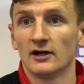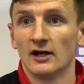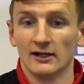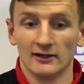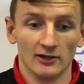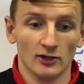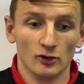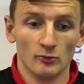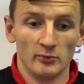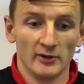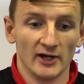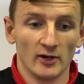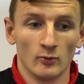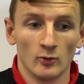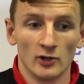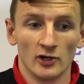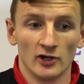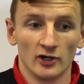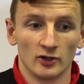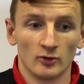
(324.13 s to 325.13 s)
a little bit of
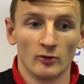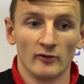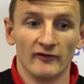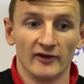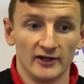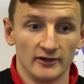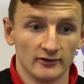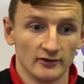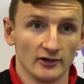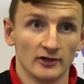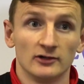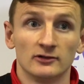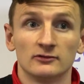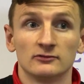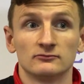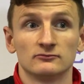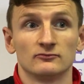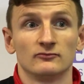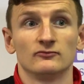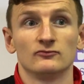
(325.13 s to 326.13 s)
work within the
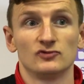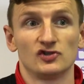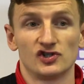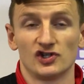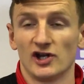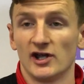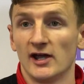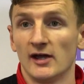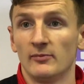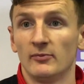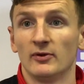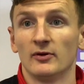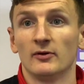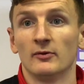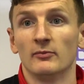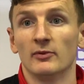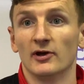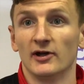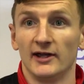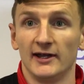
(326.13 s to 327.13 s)
shape,
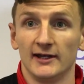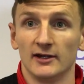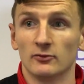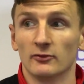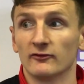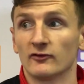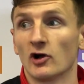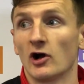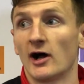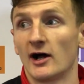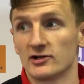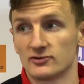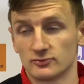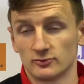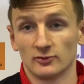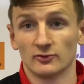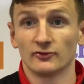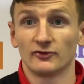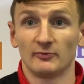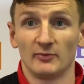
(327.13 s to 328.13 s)
but here we've got
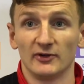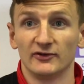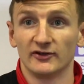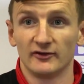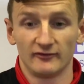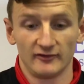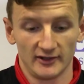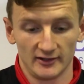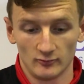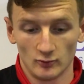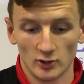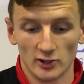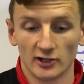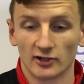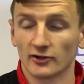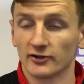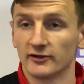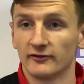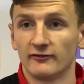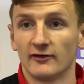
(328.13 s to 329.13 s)
actual specific
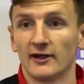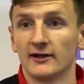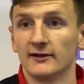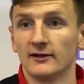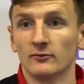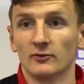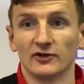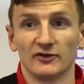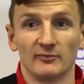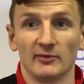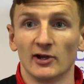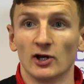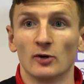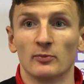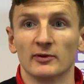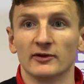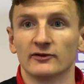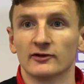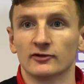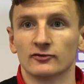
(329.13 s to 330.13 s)
work on defending. We split
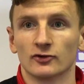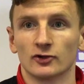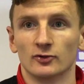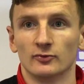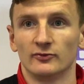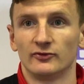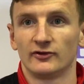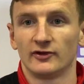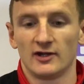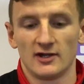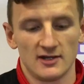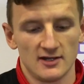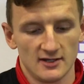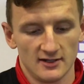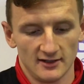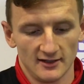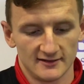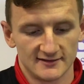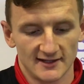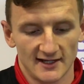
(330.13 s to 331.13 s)
up into groups,
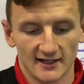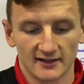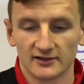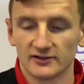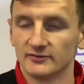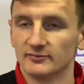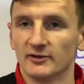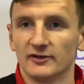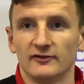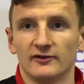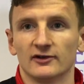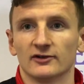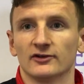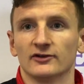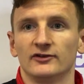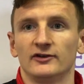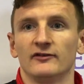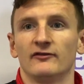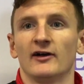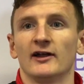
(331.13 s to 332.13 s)
attackers,
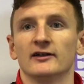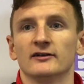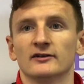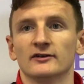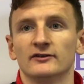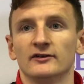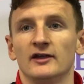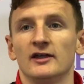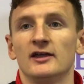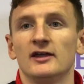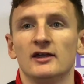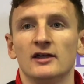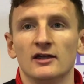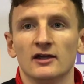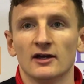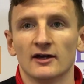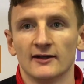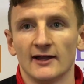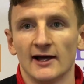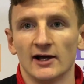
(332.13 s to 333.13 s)
midfielders, defenders,
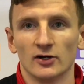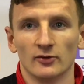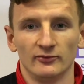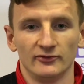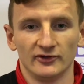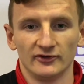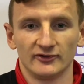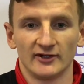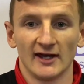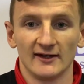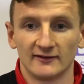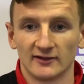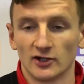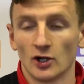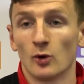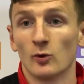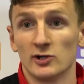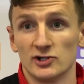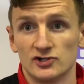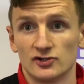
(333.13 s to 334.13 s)
and that helps us get to
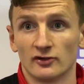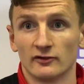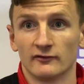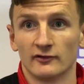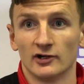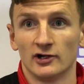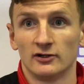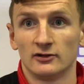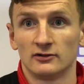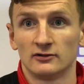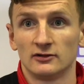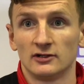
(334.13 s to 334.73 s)
know each other.